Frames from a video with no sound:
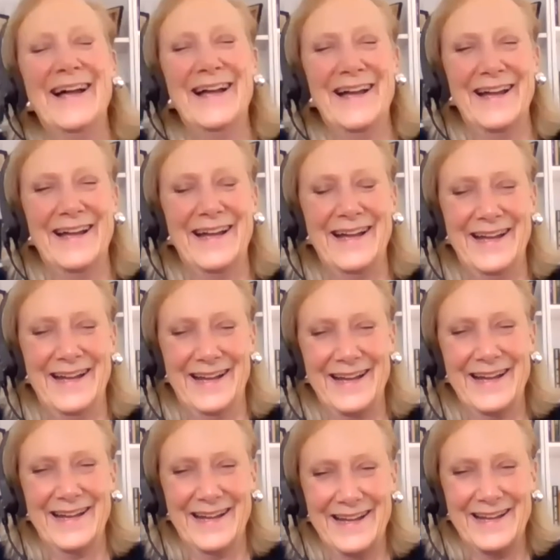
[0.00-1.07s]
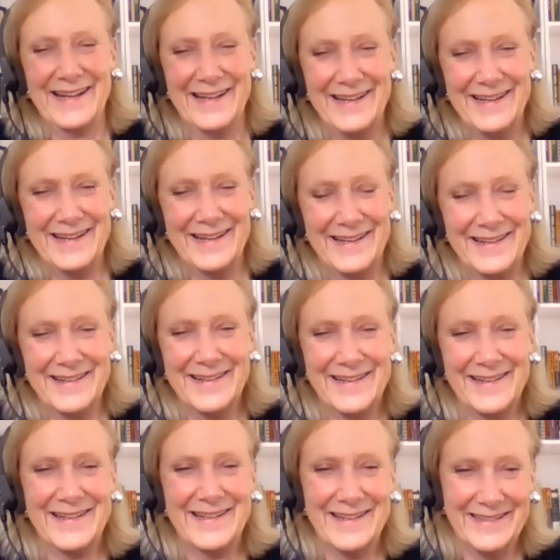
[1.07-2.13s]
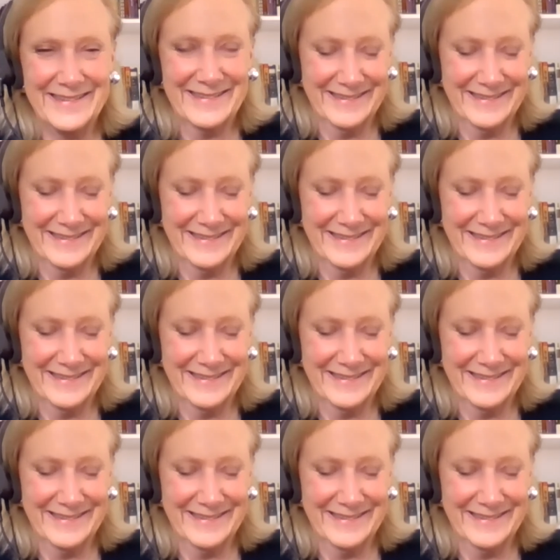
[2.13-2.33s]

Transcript: said I didn't realize it was